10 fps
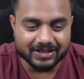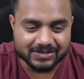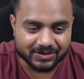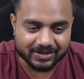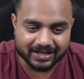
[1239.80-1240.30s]

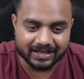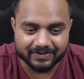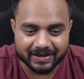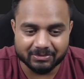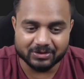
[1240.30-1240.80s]
So here if
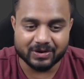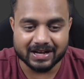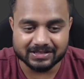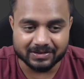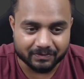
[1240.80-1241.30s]
I'm going to
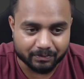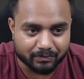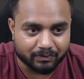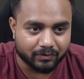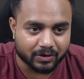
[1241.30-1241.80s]
ask
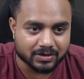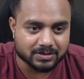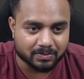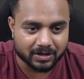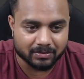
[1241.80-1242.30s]
worst
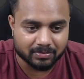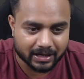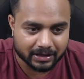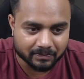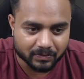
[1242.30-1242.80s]
pickup
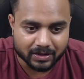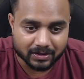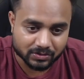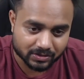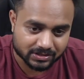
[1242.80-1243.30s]
line,
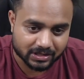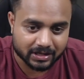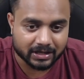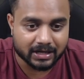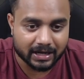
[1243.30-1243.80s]
it is
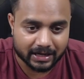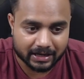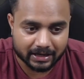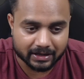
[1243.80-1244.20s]
generating an error.